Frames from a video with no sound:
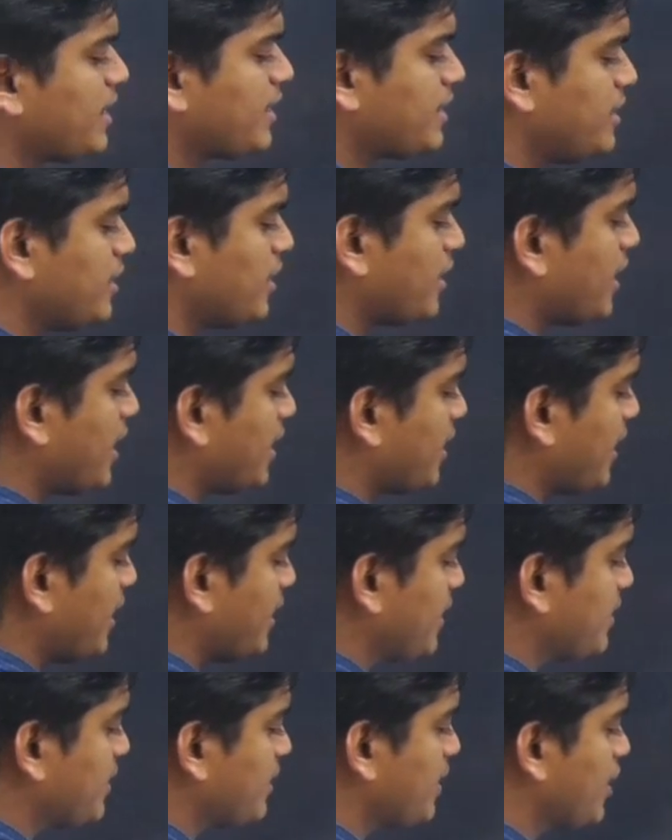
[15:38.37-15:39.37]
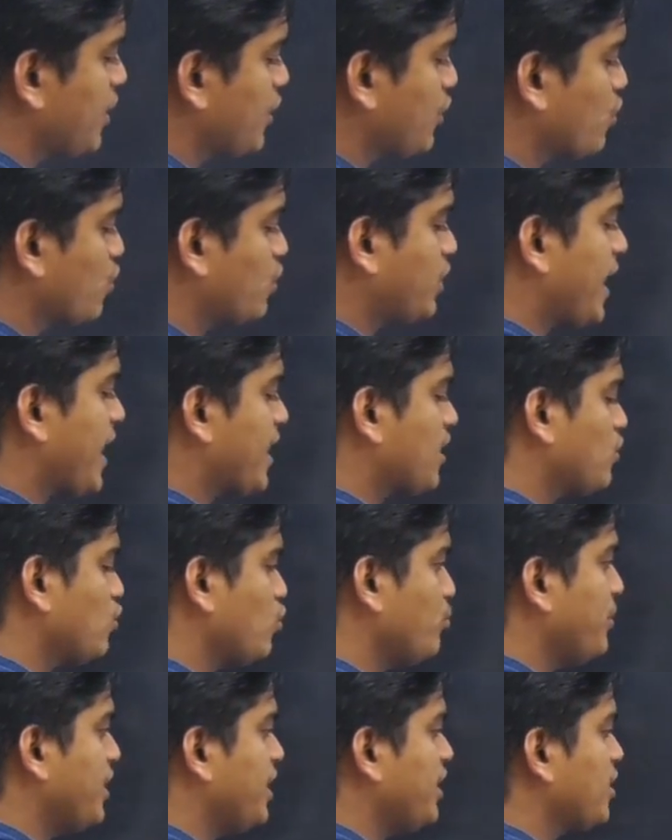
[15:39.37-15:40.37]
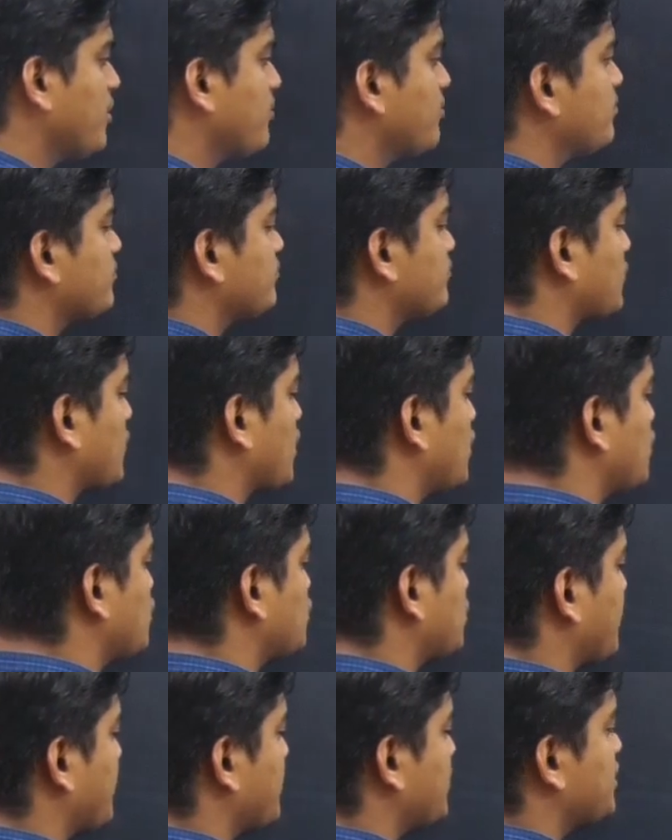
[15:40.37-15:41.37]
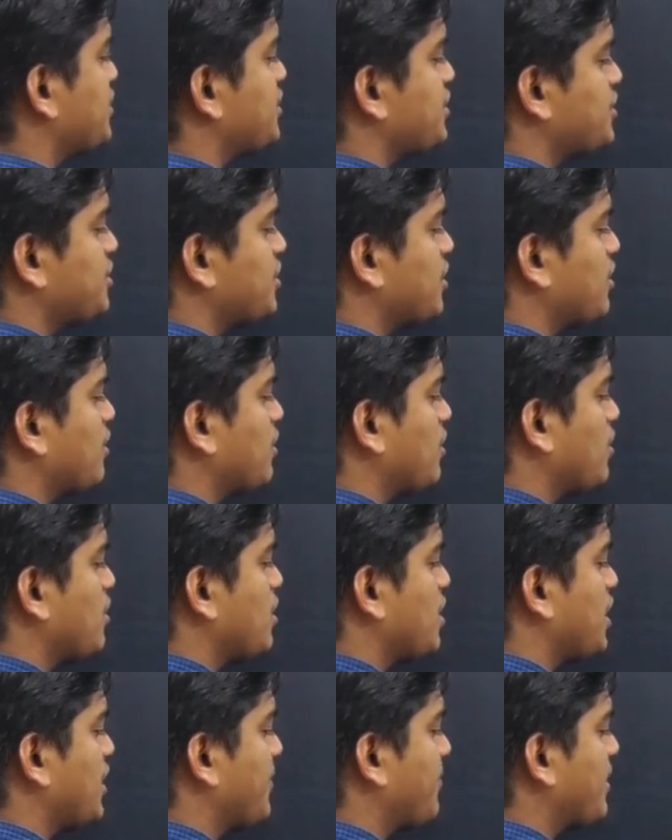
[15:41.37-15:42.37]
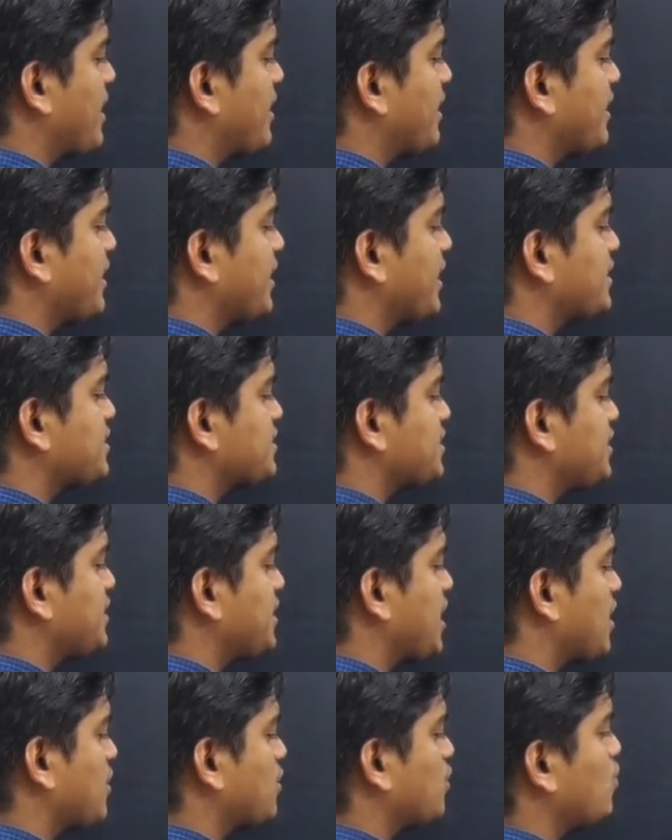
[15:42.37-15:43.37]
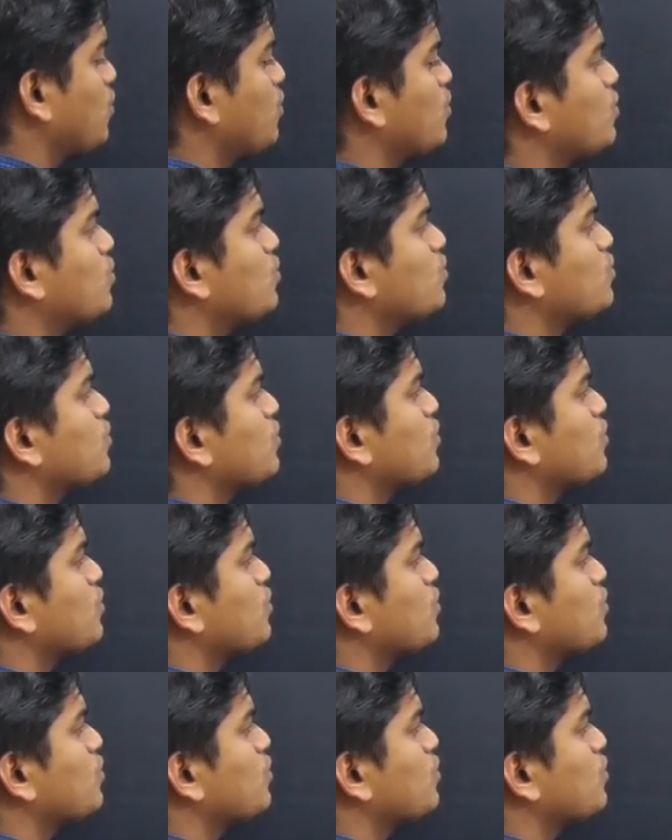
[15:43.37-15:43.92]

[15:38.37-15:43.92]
Now here they are telling you take two medium, suppose this is your refractive index eta 2